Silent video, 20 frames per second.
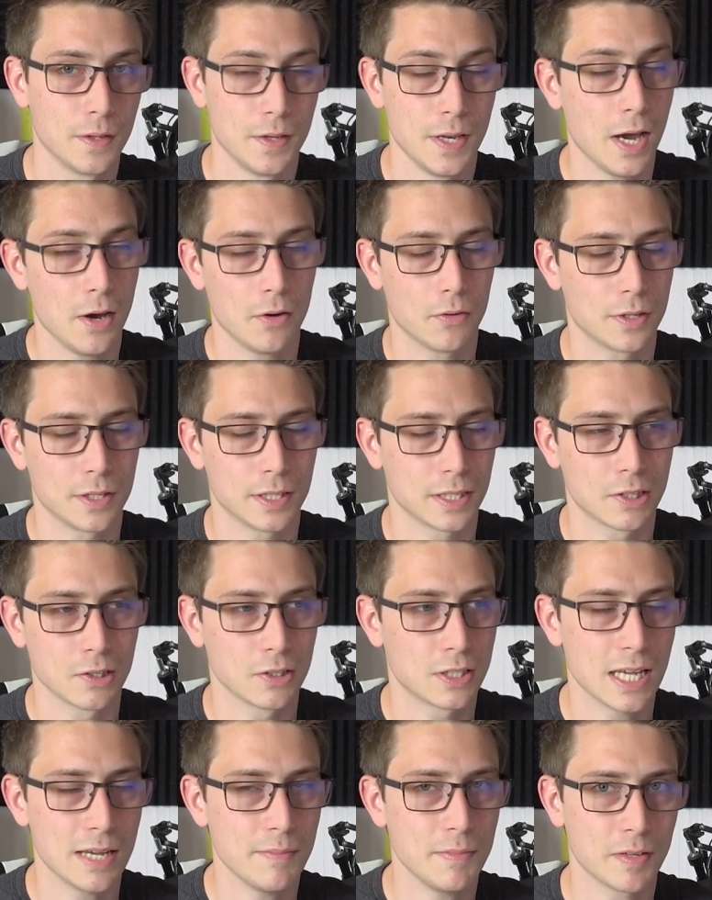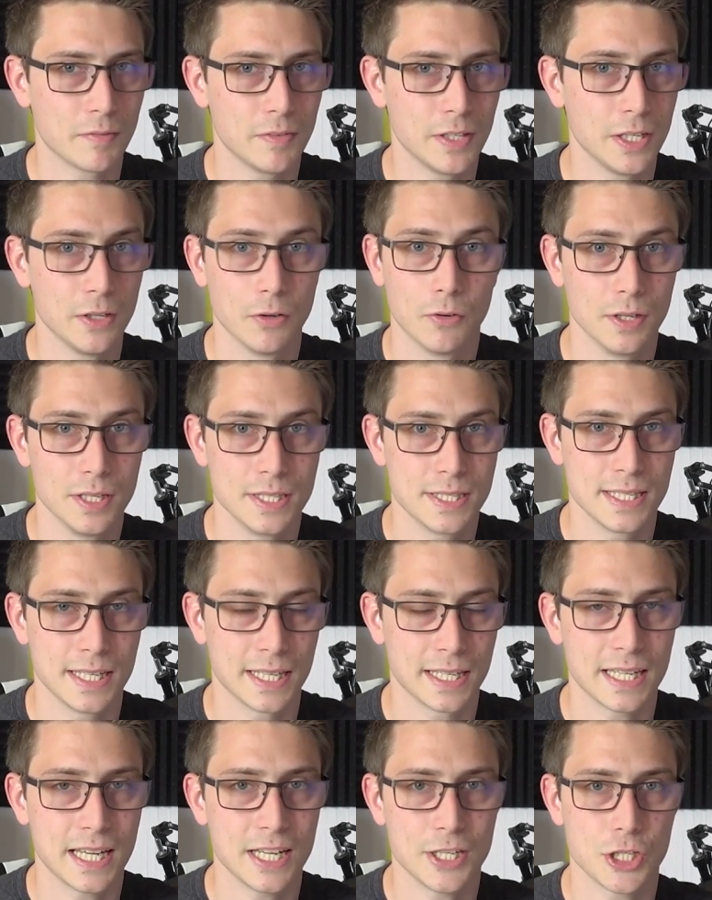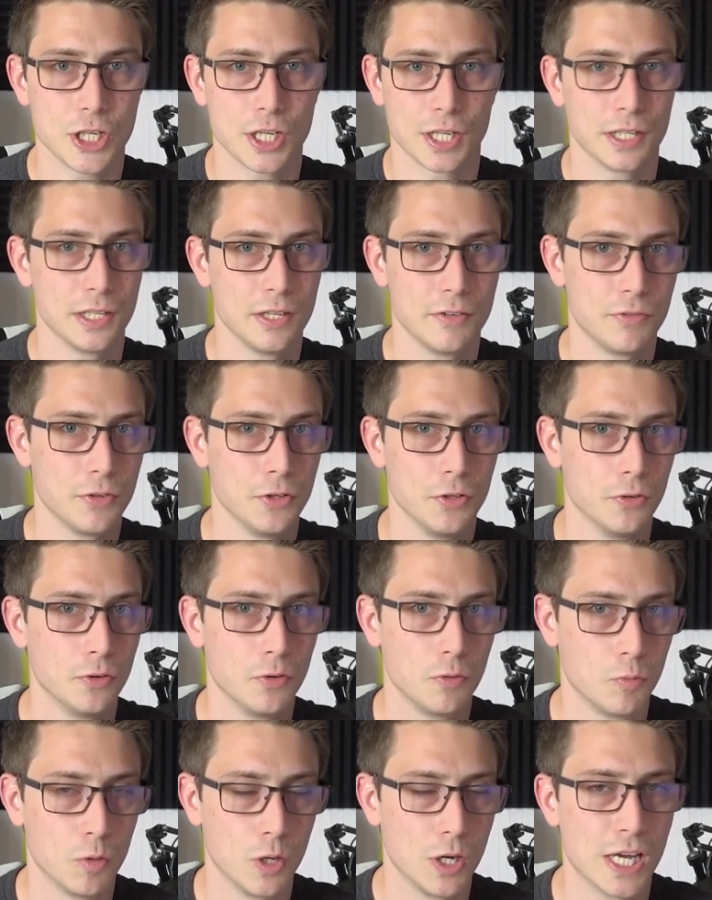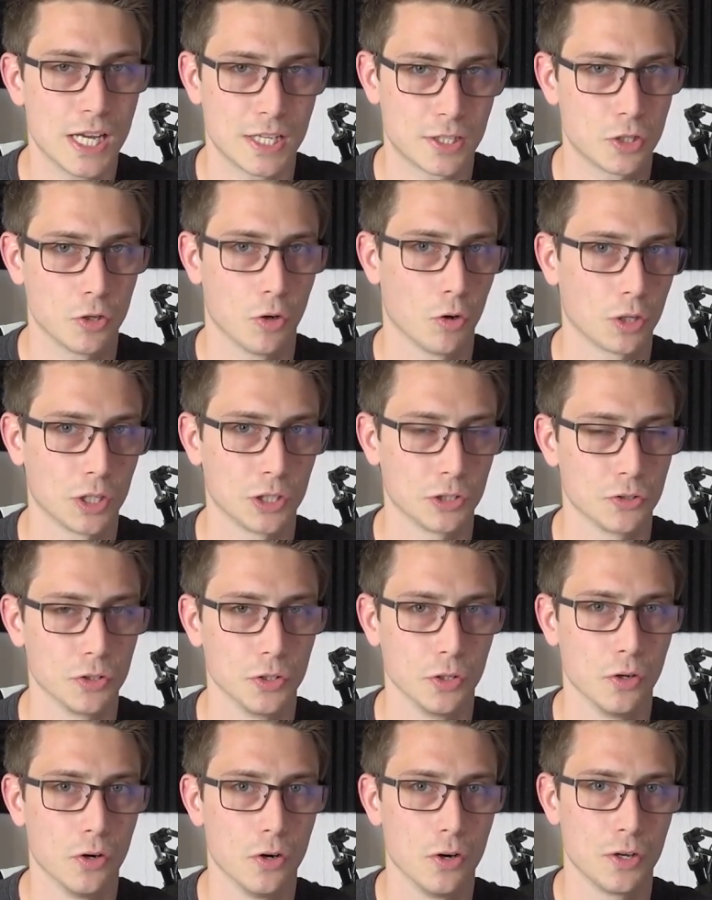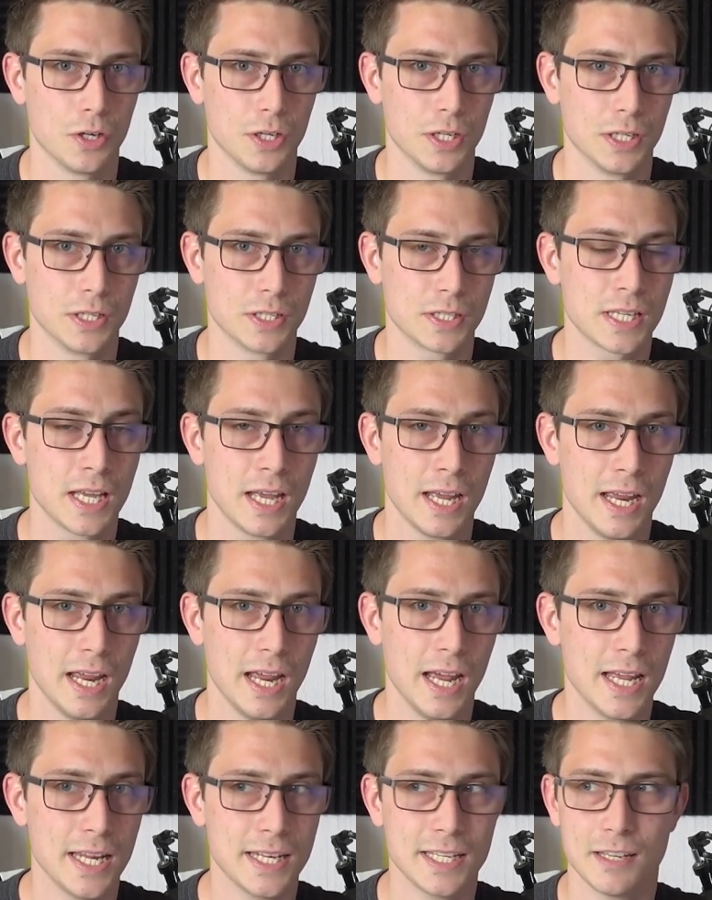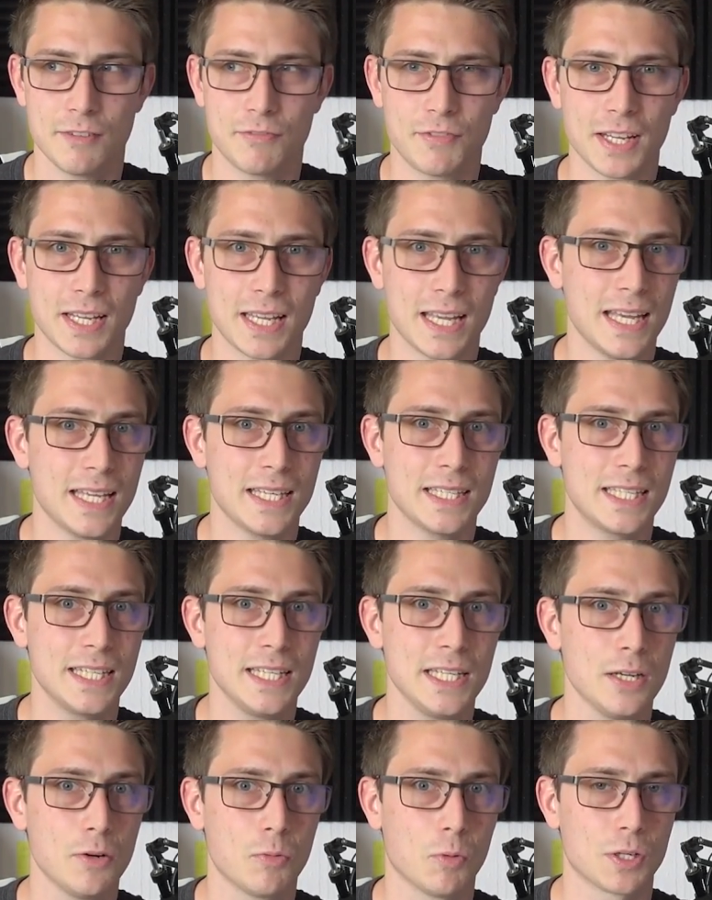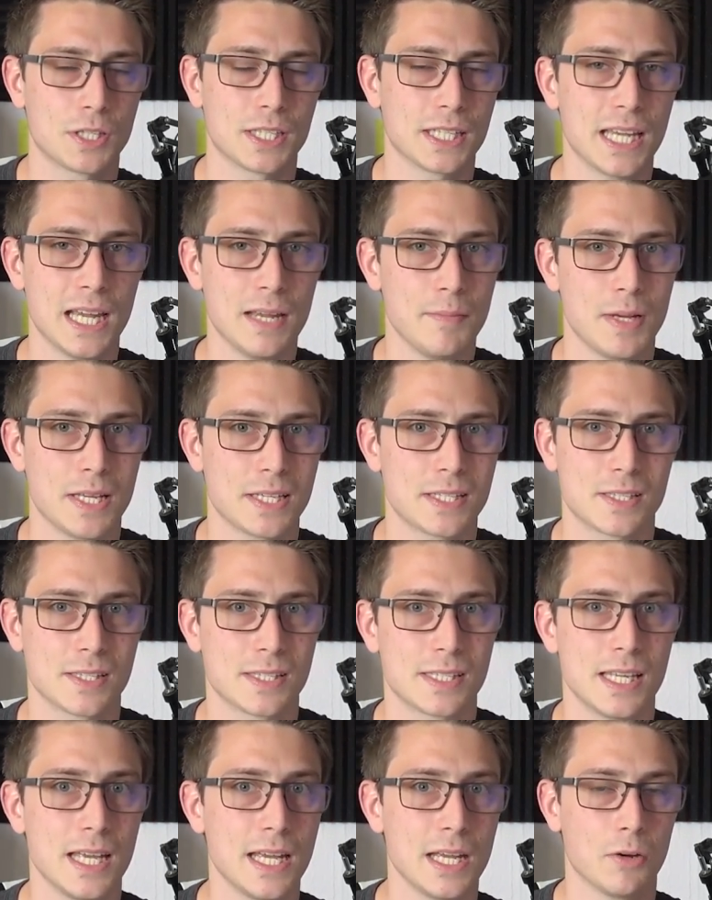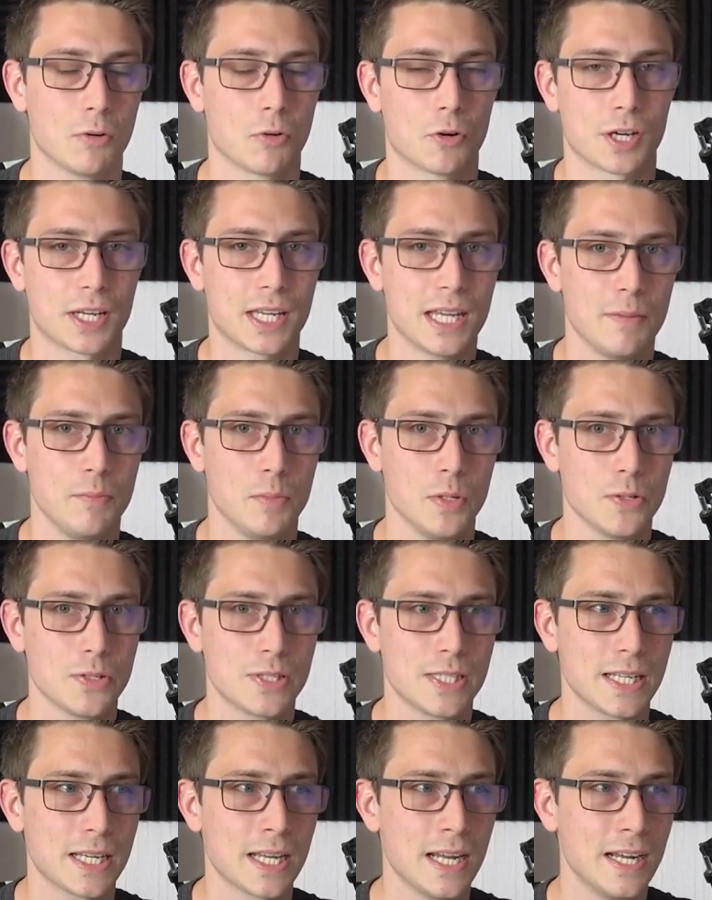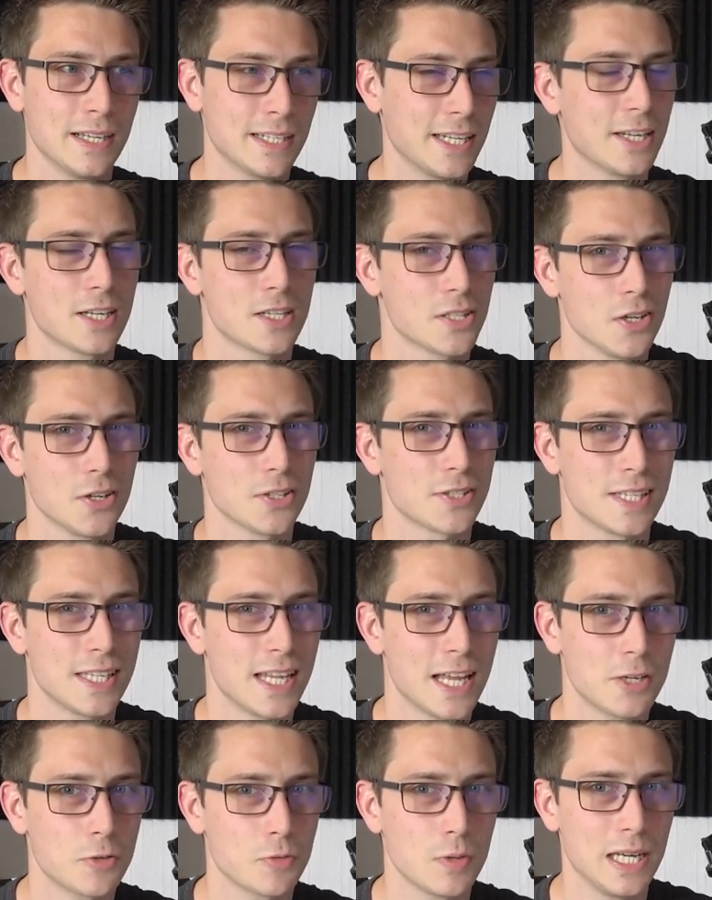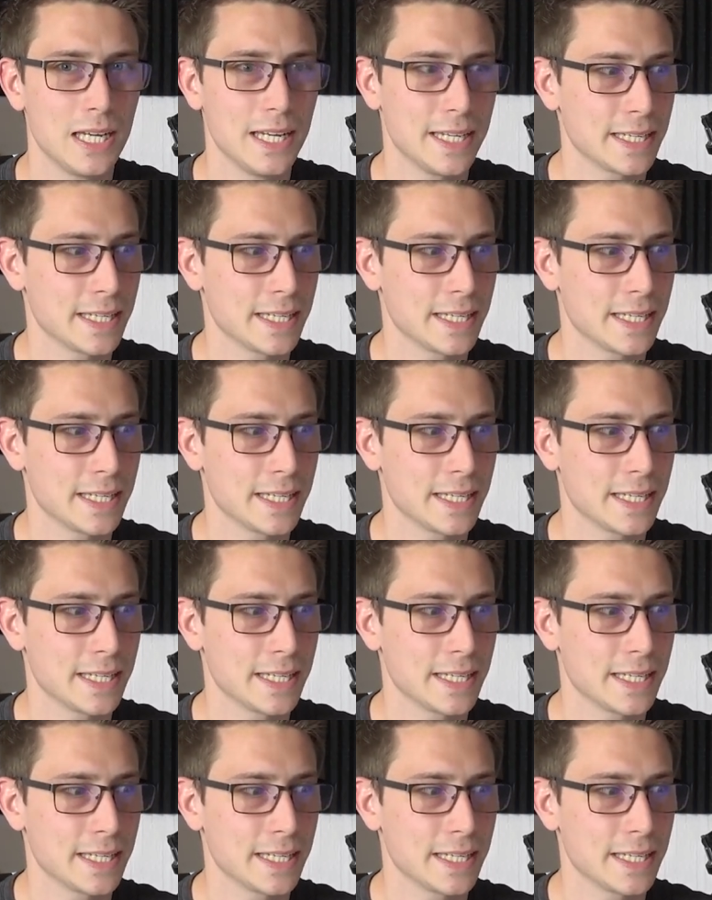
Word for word: Now, a good gaming video isn't engaging if you were not talking to your audience. And if they can't hear what the game has to say or the game music, then it's also not really